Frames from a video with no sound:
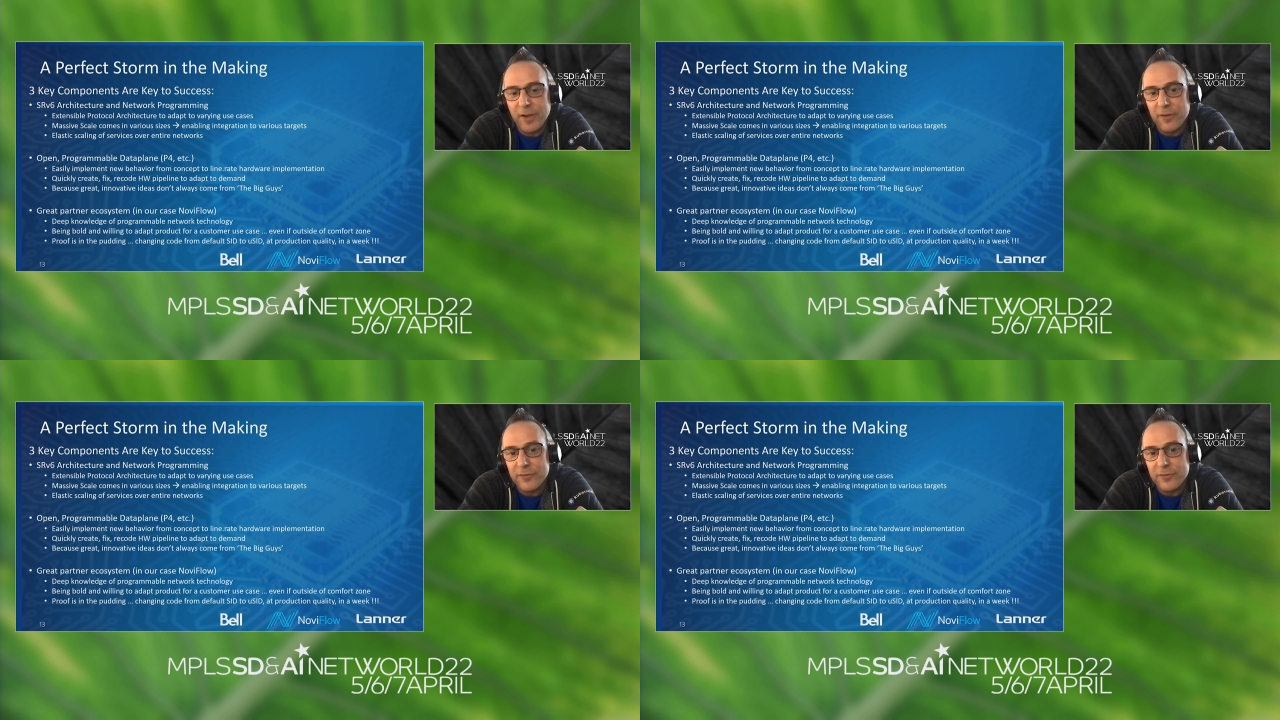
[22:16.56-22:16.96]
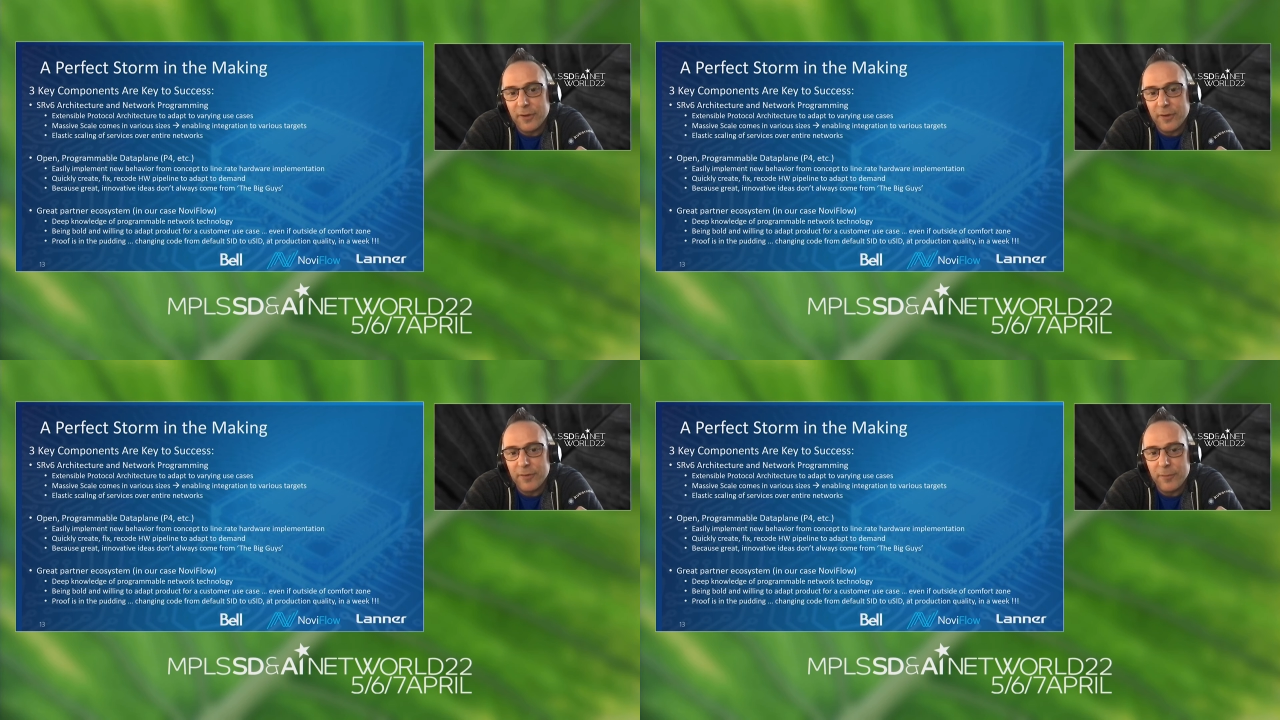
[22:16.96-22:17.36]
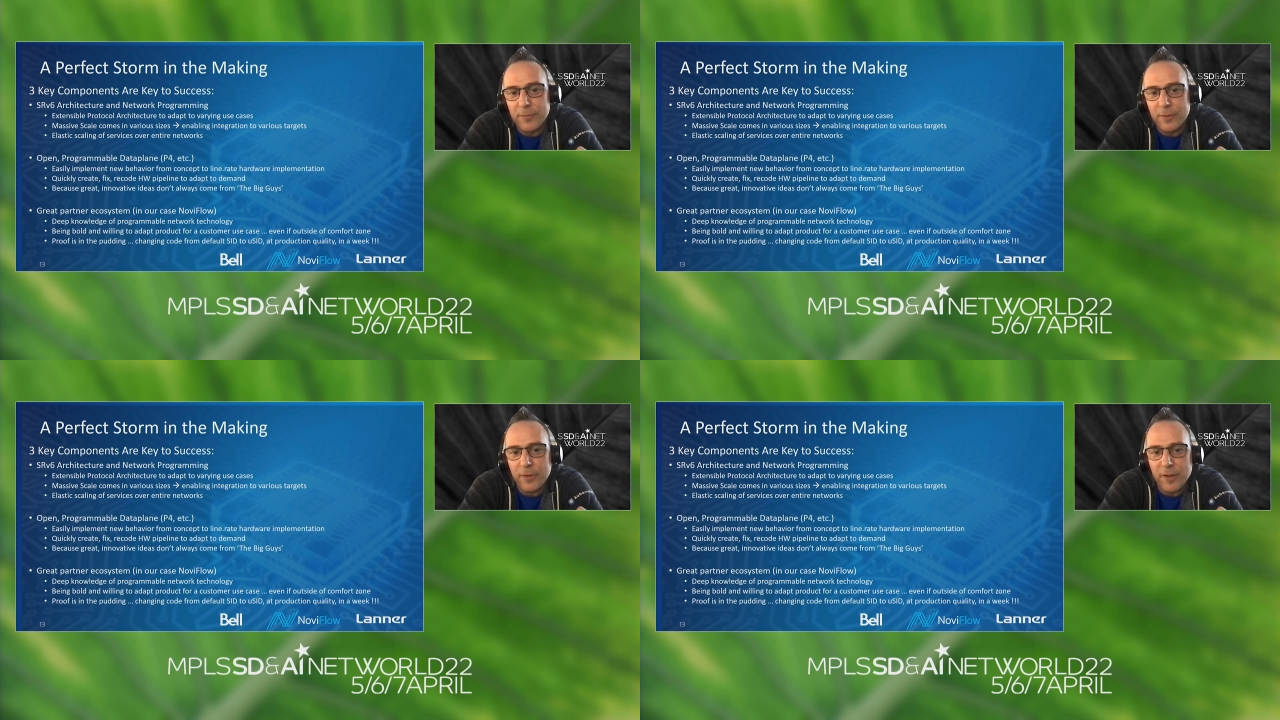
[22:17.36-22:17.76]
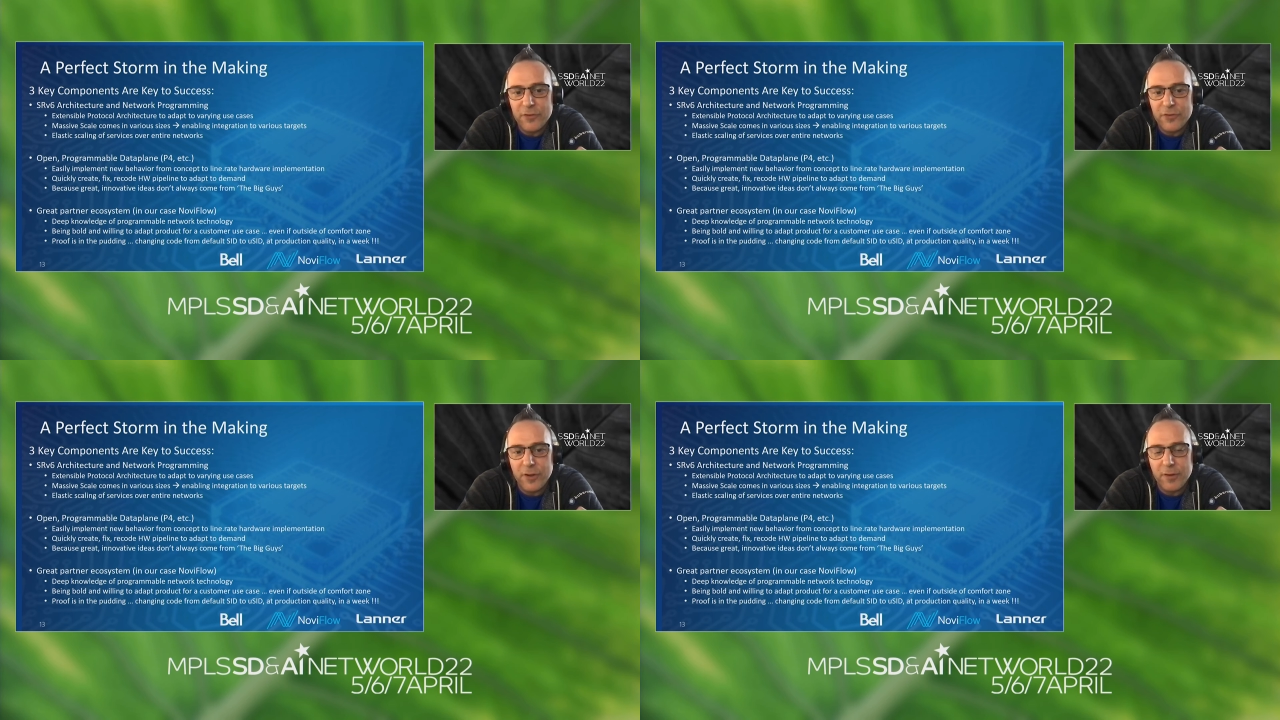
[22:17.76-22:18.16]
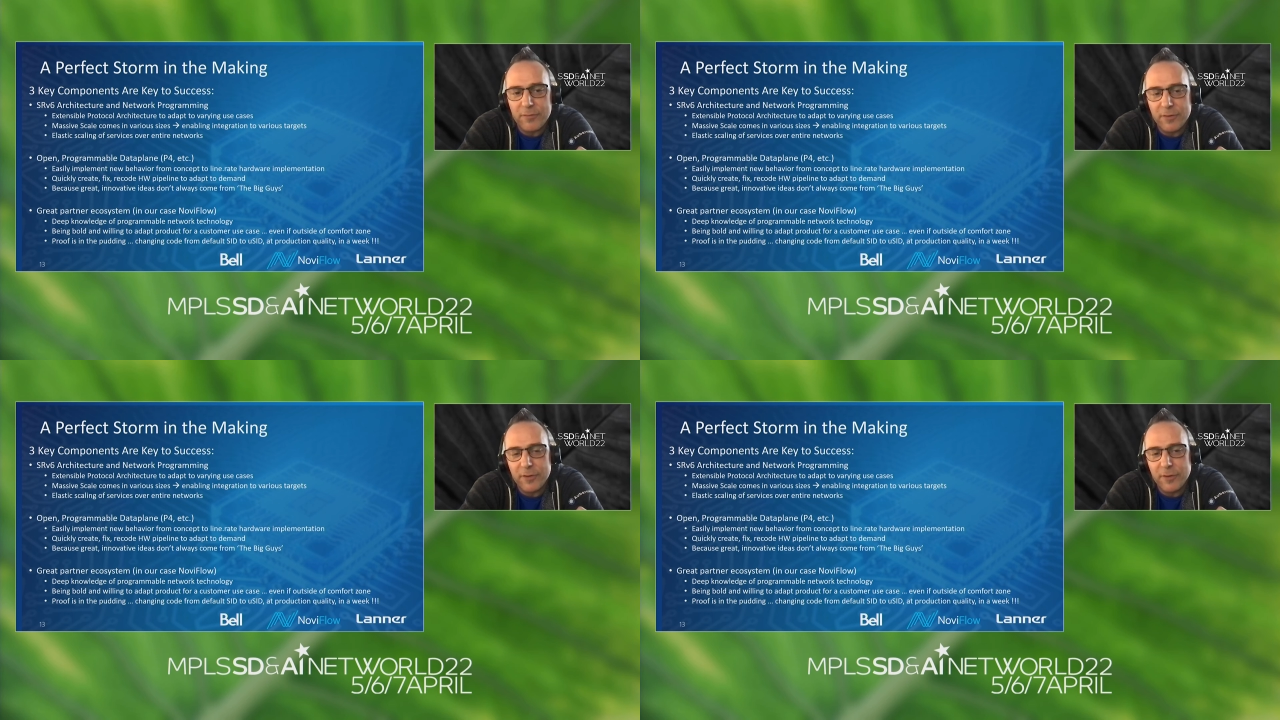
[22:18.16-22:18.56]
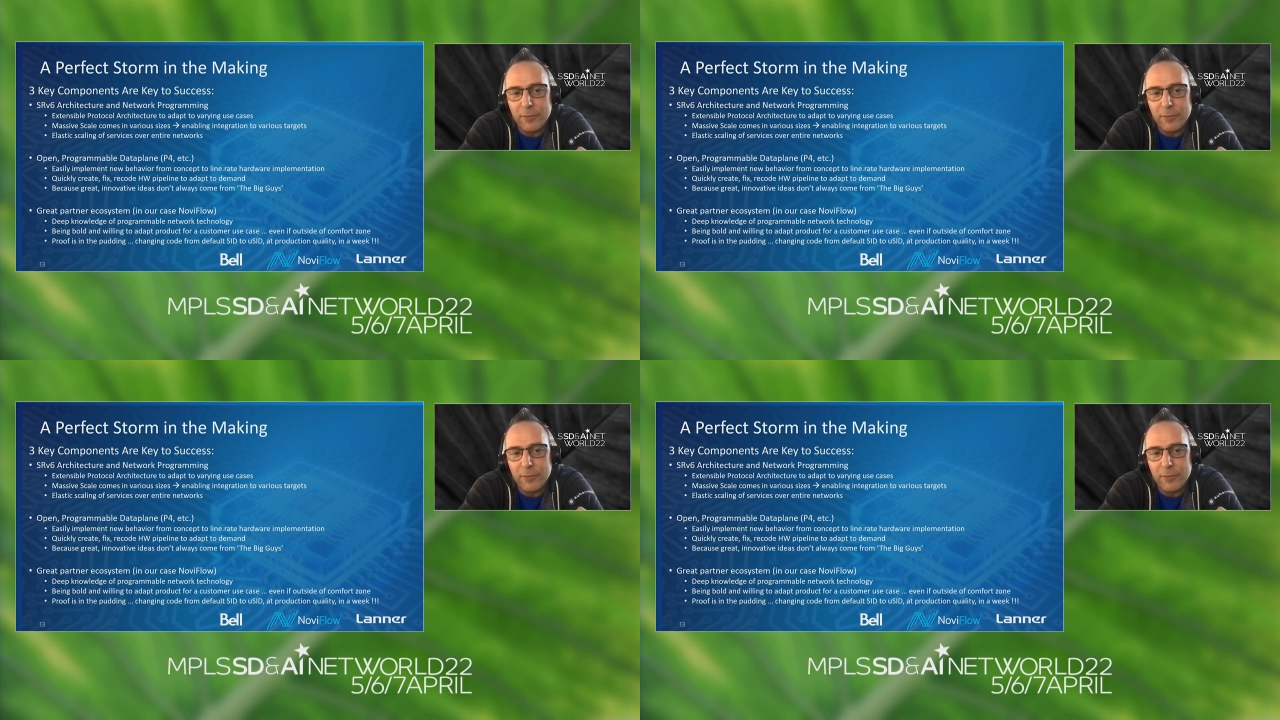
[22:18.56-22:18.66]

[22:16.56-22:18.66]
Because of the logic of